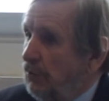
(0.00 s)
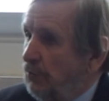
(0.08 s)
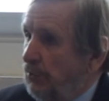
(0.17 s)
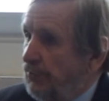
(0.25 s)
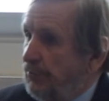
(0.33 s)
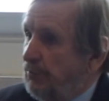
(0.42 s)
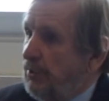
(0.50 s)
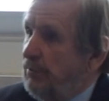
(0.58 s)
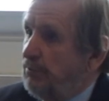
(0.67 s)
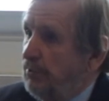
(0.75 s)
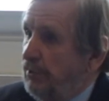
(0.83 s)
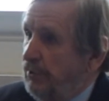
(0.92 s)
the
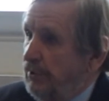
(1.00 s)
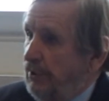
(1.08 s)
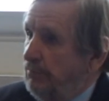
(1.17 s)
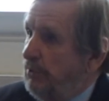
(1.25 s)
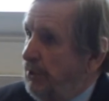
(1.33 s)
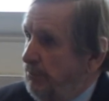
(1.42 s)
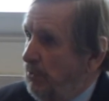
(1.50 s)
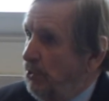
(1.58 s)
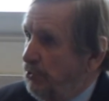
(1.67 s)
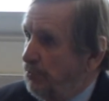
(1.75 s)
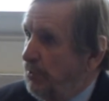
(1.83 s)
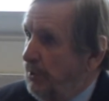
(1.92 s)
people in
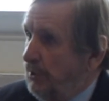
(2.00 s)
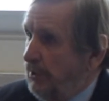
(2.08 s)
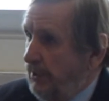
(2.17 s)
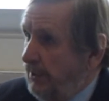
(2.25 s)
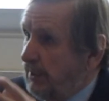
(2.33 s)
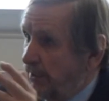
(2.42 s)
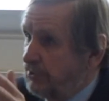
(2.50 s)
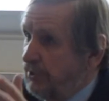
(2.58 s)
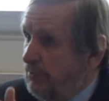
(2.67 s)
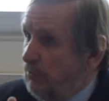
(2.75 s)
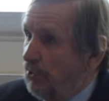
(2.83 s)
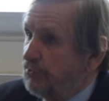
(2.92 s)
Monterrey,
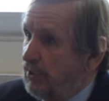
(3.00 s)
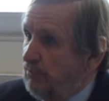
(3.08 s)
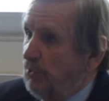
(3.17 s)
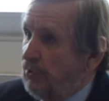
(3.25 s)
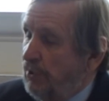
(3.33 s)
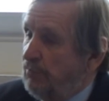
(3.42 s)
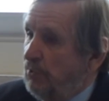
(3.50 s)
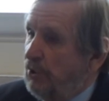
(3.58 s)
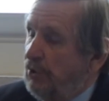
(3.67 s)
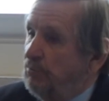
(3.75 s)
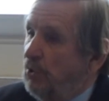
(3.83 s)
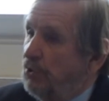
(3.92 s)
in
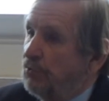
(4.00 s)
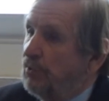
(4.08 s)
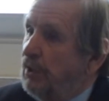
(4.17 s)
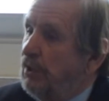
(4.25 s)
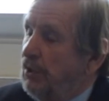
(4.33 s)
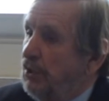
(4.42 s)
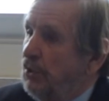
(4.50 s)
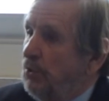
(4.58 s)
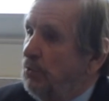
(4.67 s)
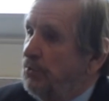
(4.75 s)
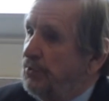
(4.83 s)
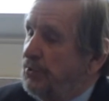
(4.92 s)
Monterrey
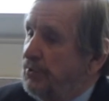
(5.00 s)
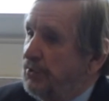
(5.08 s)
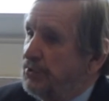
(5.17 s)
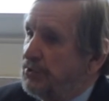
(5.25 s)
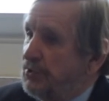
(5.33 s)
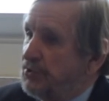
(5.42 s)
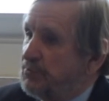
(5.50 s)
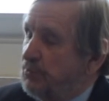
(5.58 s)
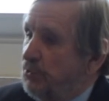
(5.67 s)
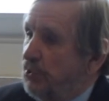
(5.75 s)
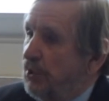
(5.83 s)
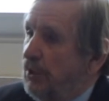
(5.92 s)
with this
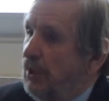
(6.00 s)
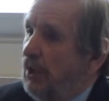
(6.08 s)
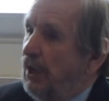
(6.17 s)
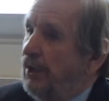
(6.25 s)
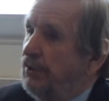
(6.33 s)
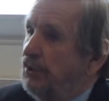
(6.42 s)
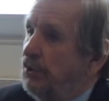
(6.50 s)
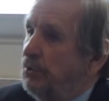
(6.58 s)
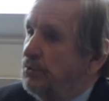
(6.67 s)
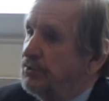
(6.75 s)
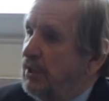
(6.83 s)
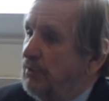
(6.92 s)
book. I
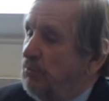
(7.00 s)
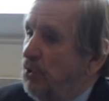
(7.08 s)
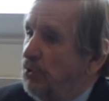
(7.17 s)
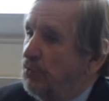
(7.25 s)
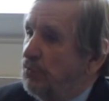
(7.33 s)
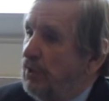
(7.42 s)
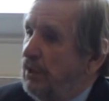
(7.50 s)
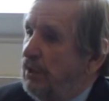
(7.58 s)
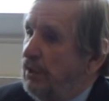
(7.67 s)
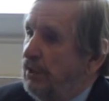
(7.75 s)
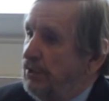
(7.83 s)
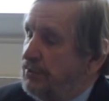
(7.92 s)
know Tech
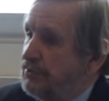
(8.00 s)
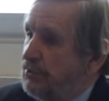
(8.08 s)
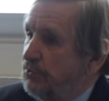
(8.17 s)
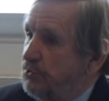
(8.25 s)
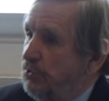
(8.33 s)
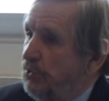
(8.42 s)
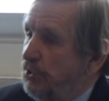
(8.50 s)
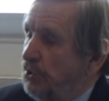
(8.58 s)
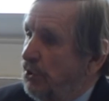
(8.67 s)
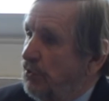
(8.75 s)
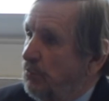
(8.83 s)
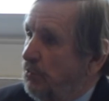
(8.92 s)
Monterrey is still doing a
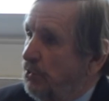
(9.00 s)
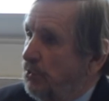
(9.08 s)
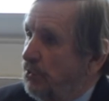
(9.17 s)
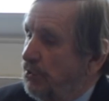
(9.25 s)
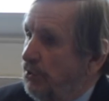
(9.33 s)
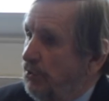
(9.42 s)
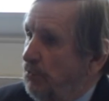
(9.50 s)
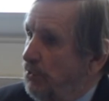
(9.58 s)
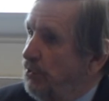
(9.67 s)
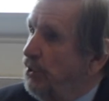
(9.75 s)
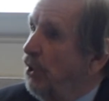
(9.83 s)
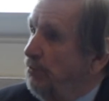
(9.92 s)
lot of work
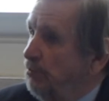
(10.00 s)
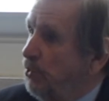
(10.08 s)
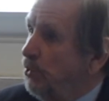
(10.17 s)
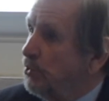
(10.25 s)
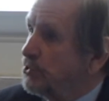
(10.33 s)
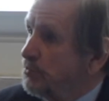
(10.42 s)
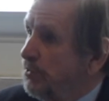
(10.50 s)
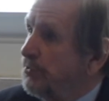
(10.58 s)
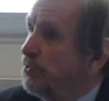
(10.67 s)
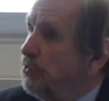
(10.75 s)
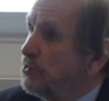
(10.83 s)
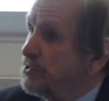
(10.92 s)
on MOOCs
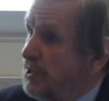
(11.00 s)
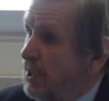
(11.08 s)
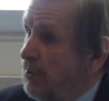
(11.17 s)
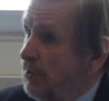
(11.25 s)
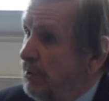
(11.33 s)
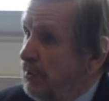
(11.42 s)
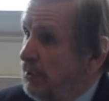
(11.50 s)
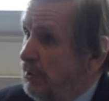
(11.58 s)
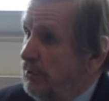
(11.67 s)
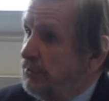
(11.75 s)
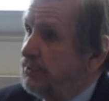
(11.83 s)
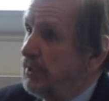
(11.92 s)
with Coursera
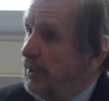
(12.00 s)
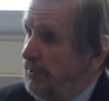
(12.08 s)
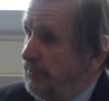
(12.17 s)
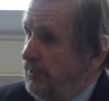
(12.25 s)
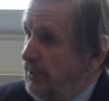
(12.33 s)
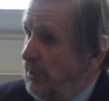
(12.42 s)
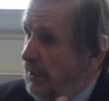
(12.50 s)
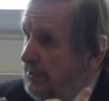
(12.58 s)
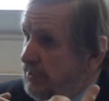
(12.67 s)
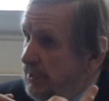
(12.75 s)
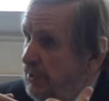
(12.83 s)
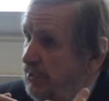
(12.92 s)
to get the
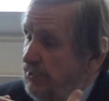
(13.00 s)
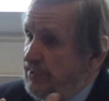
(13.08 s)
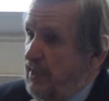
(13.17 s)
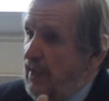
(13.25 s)
ideas